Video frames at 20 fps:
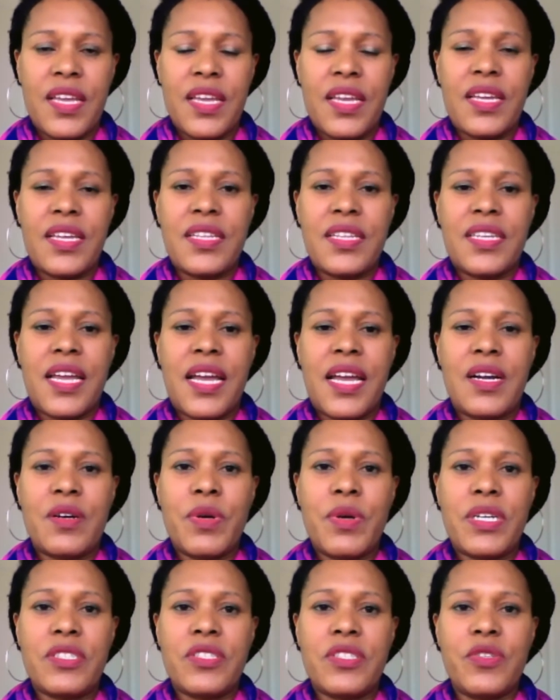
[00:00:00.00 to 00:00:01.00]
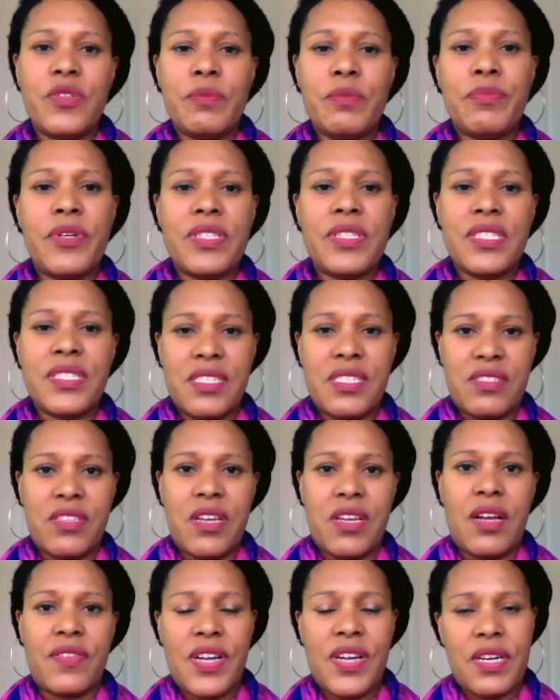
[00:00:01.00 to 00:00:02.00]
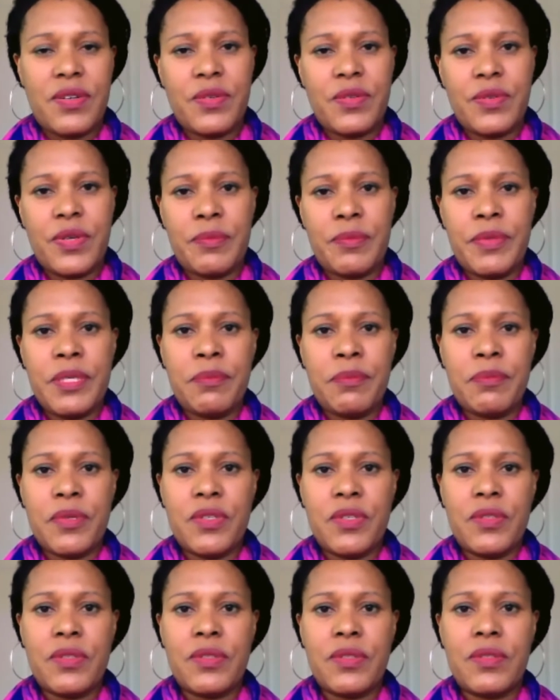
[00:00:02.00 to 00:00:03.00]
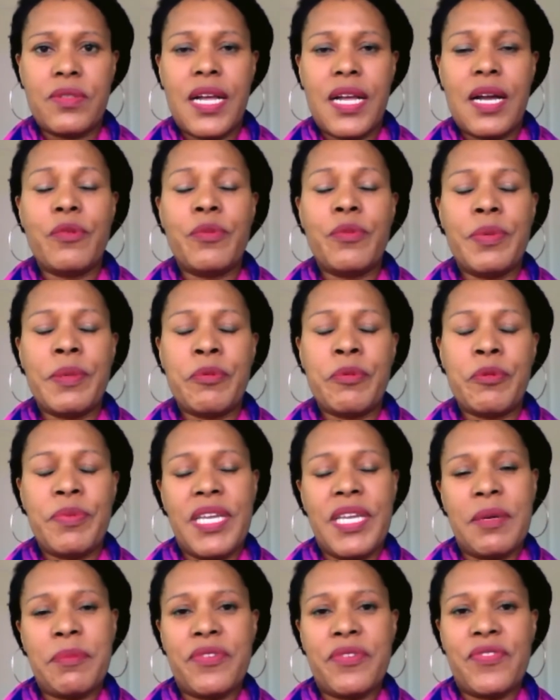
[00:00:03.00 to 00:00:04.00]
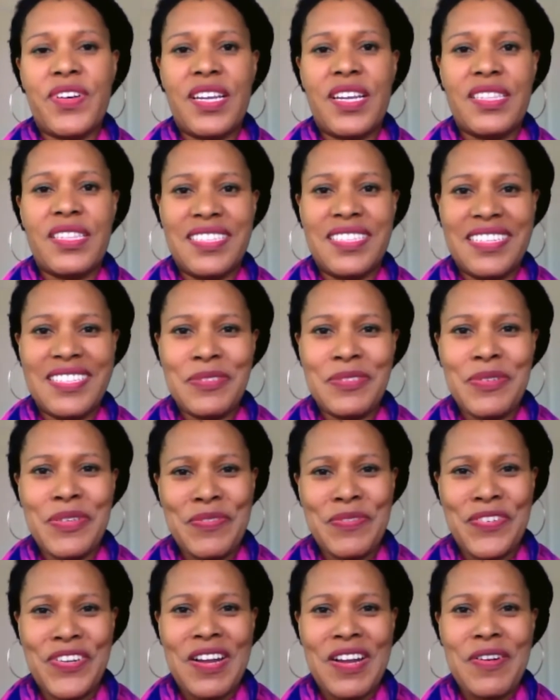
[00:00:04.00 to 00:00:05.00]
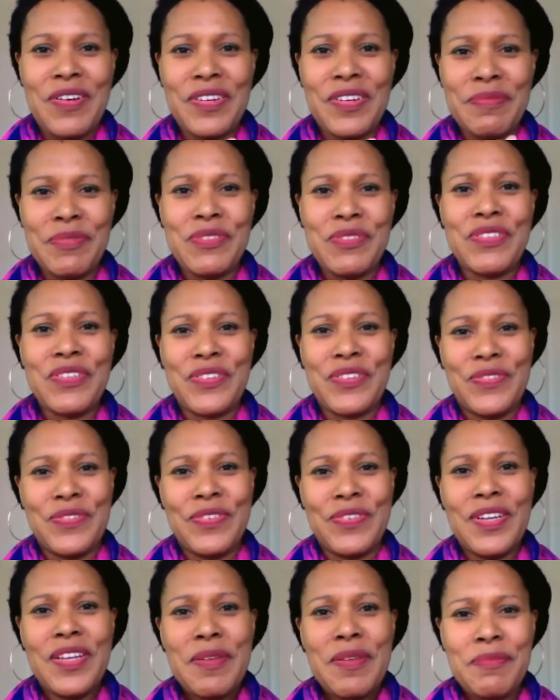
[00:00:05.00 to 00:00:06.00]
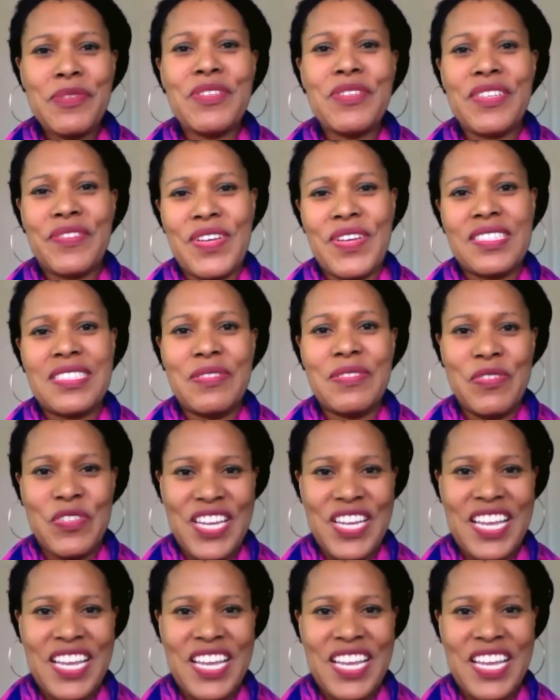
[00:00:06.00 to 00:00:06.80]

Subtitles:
And how are you pulling this off? How will people be able to find the 24-hour music festival?